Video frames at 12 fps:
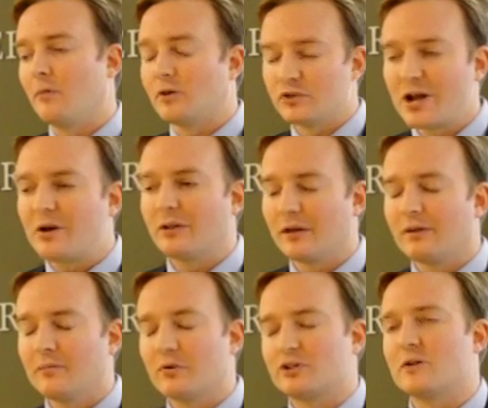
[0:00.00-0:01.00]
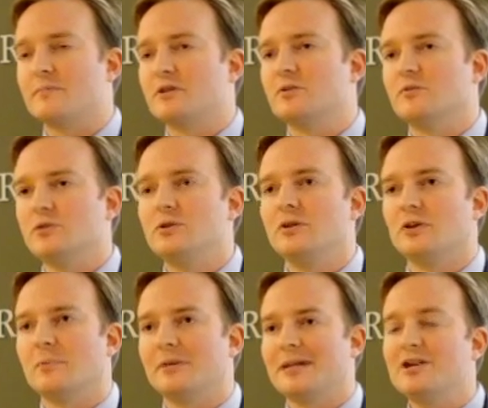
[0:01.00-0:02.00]
generally we're subject to a 2-year
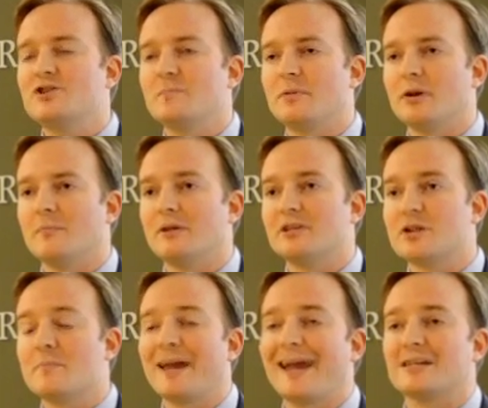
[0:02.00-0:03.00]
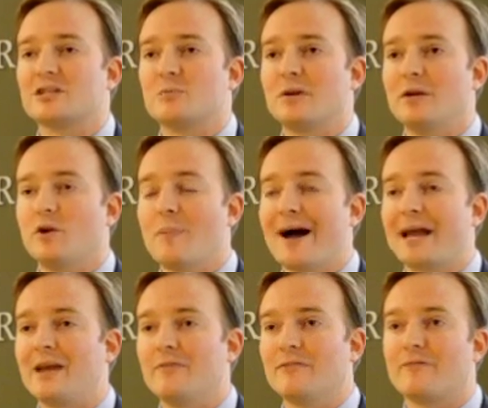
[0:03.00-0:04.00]
limitation period, but in some cases we can go
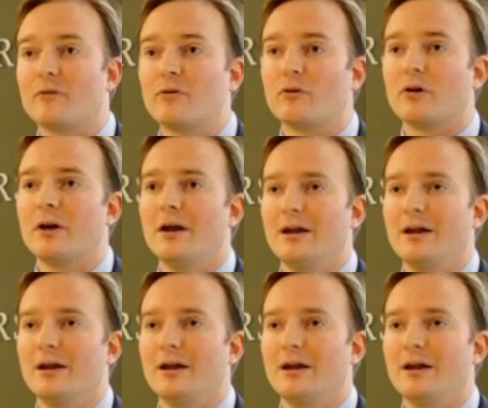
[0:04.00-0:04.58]
back even further